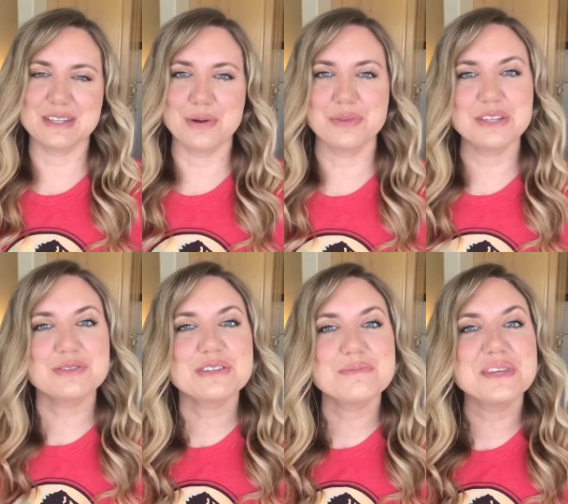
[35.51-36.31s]
So
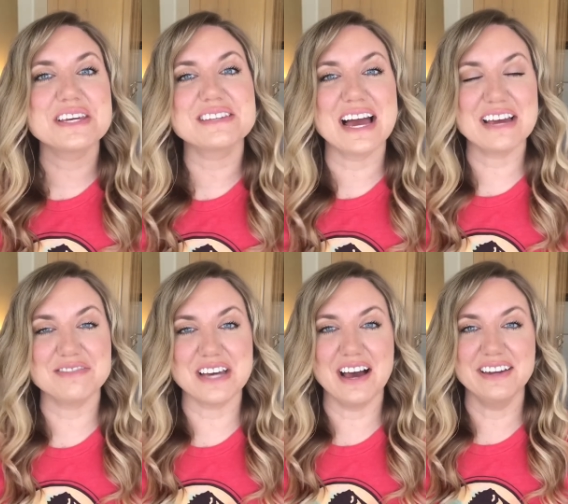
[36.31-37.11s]
these are some things I
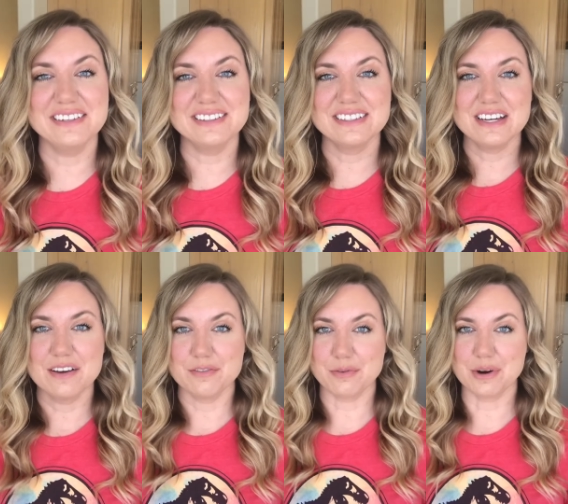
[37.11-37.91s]
have done
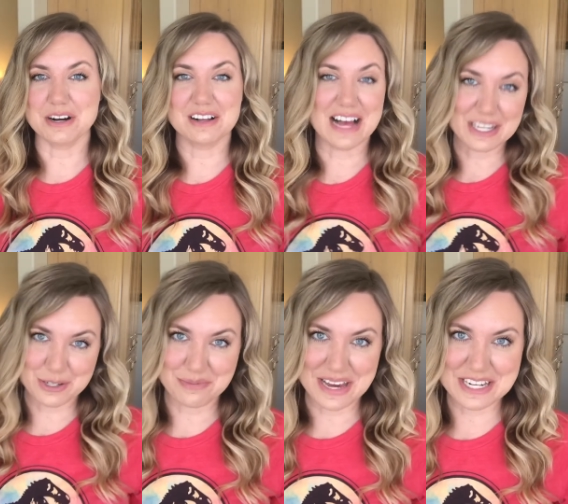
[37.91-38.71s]
for
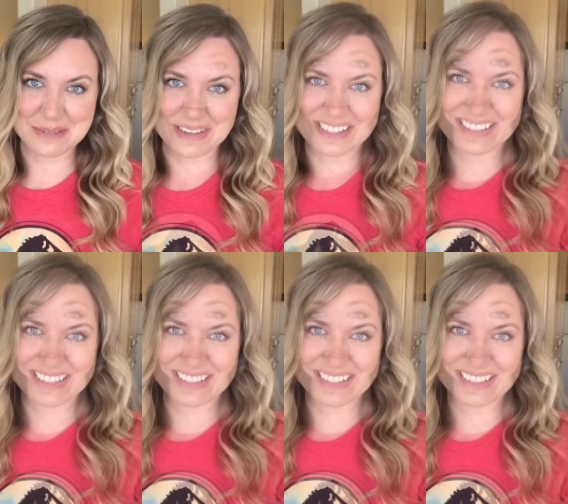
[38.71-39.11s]
classroom management.